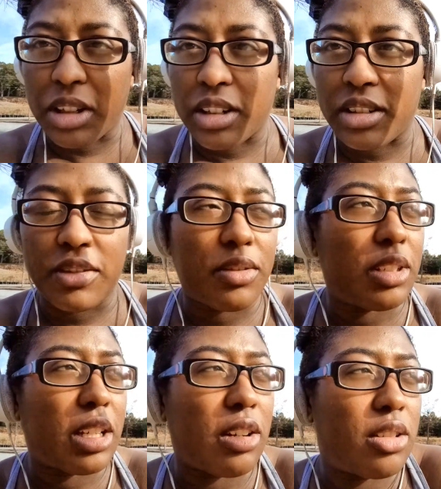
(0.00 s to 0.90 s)
know how this
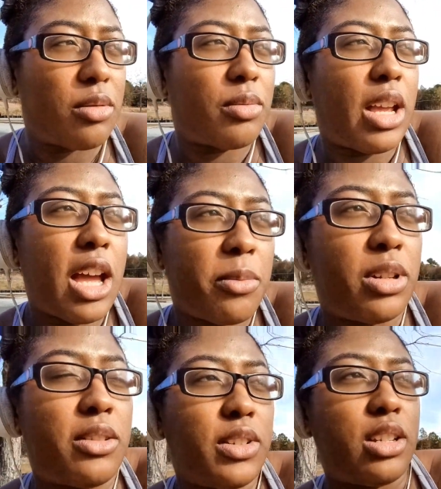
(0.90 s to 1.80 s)
how this
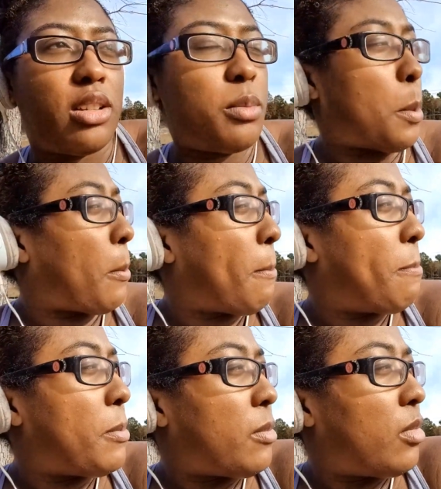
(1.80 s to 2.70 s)
happened if it did,
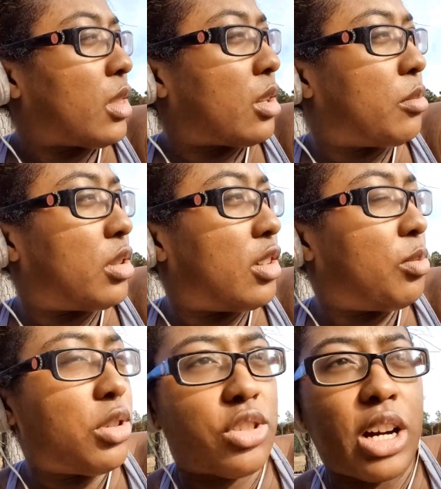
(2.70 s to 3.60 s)
but they've
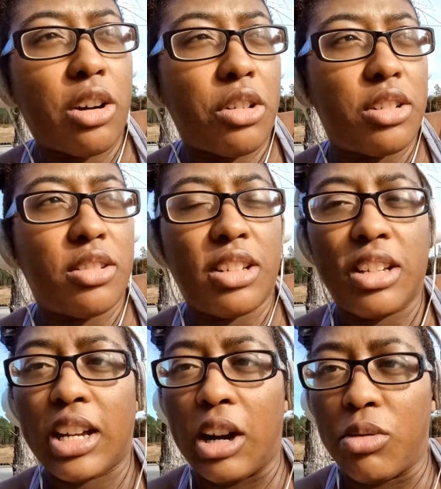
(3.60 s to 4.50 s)
pushed our
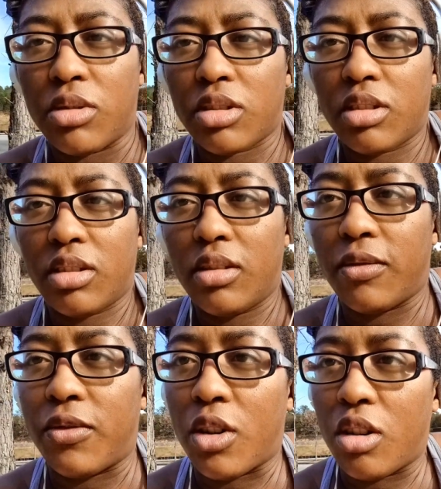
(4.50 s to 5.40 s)
entity out
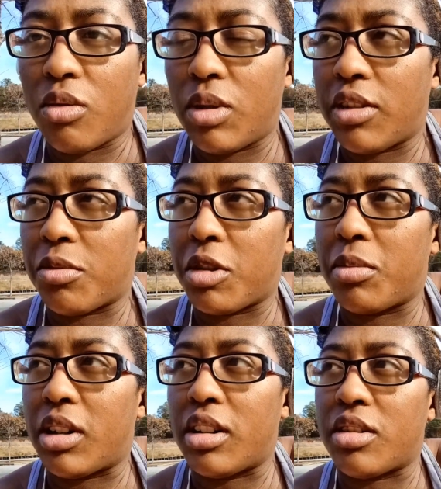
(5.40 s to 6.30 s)
far away from our
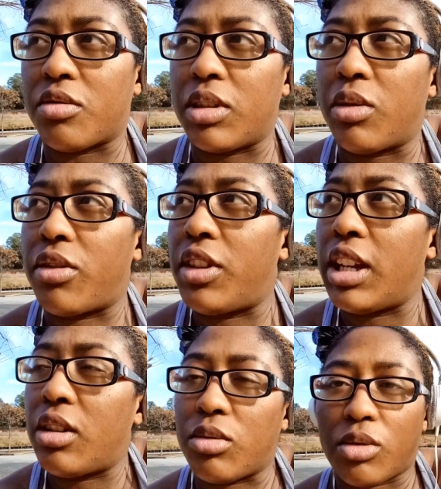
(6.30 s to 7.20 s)
minds, so we don't
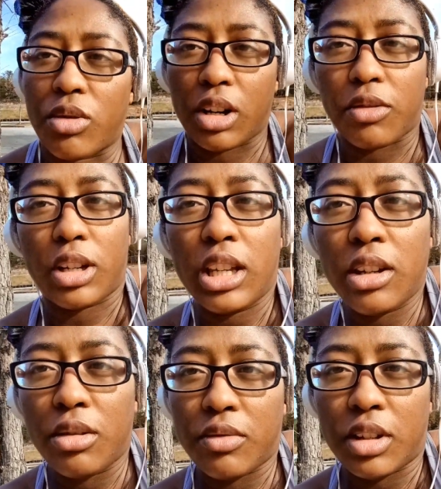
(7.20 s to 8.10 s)
think nor ever
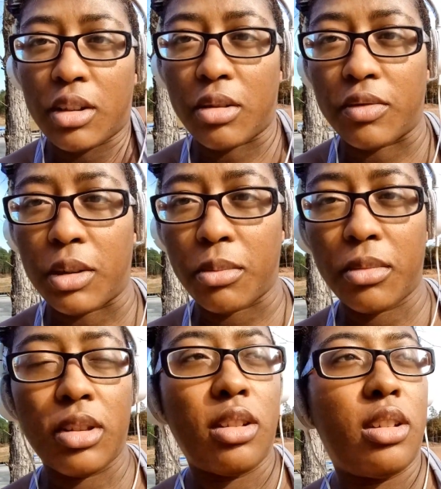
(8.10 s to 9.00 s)
hear of that of them.
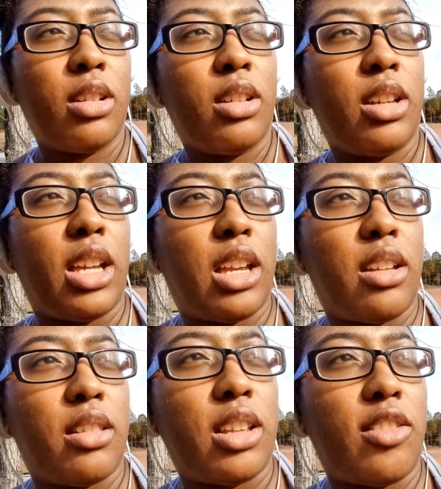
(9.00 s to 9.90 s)

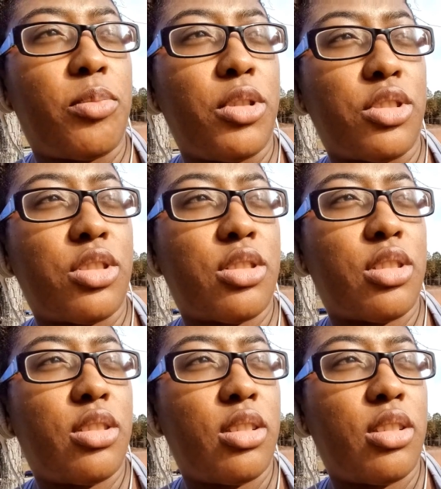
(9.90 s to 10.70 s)
And they've pushed